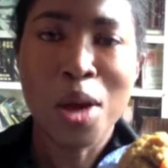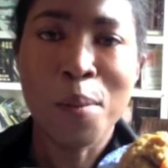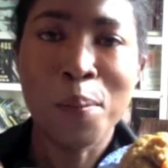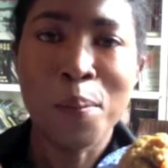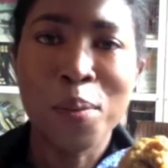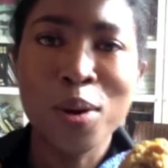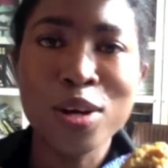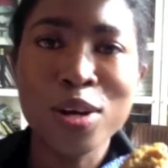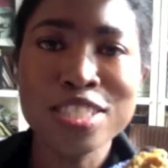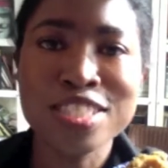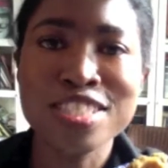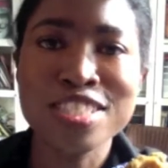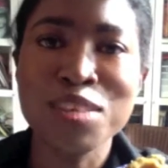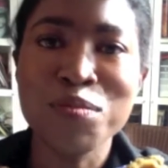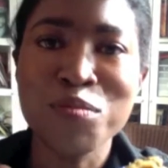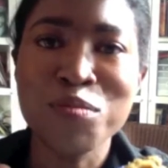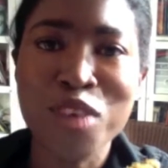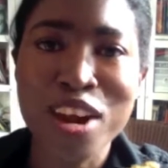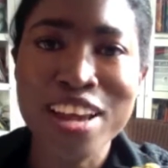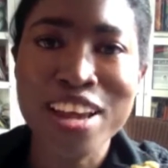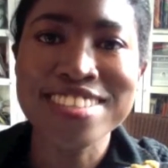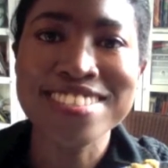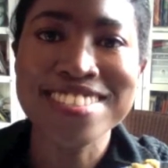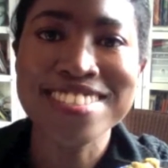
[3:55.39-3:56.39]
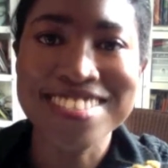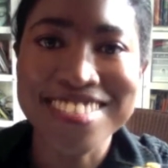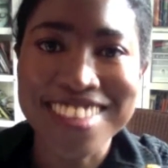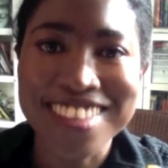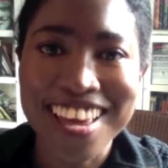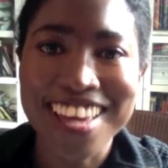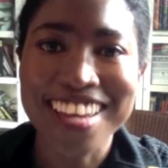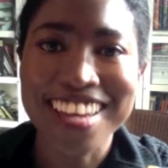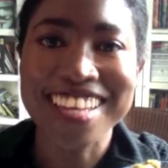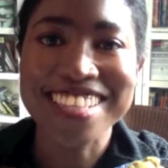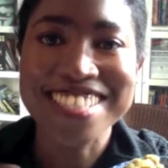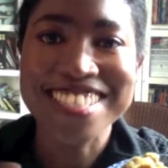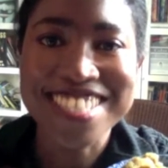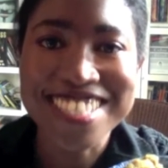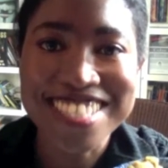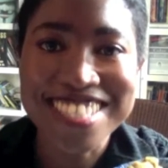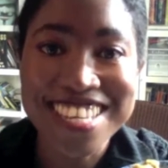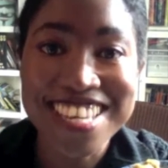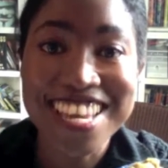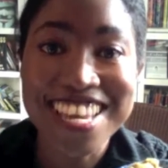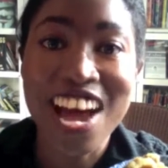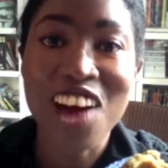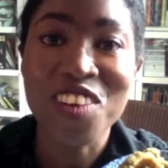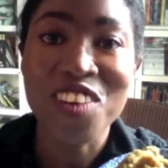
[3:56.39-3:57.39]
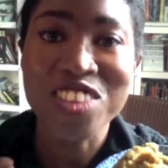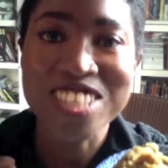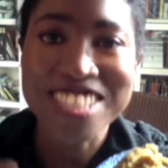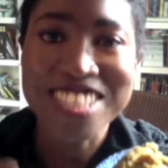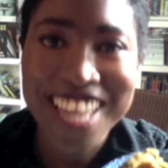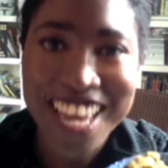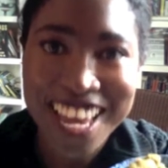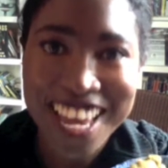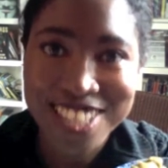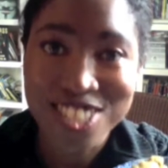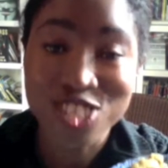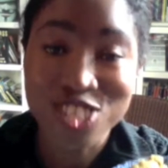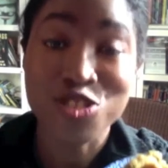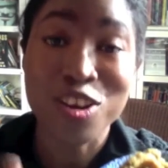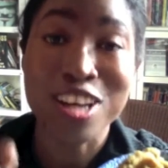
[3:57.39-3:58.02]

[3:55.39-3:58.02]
Put some raisins in and see how the taste